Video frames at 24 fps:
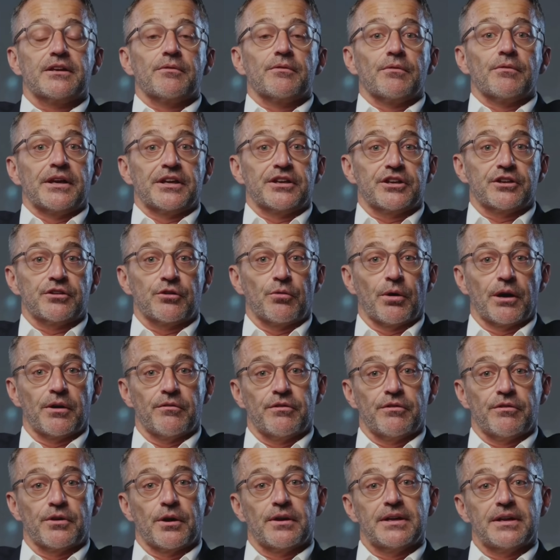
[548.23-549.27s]
to reach
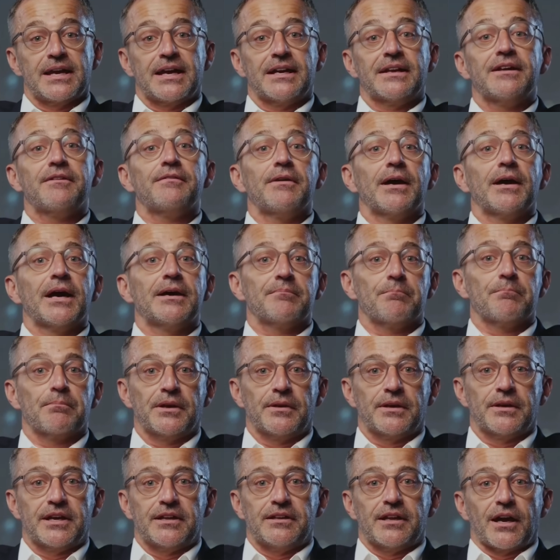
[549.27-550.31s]
$12.85
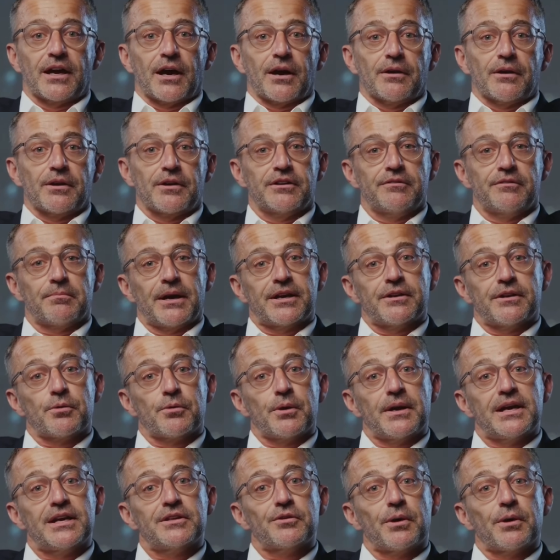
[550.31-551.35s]
billion by
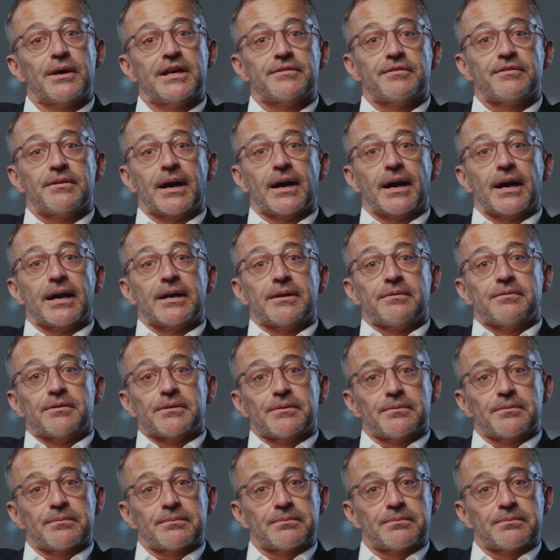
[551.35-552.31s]
2025.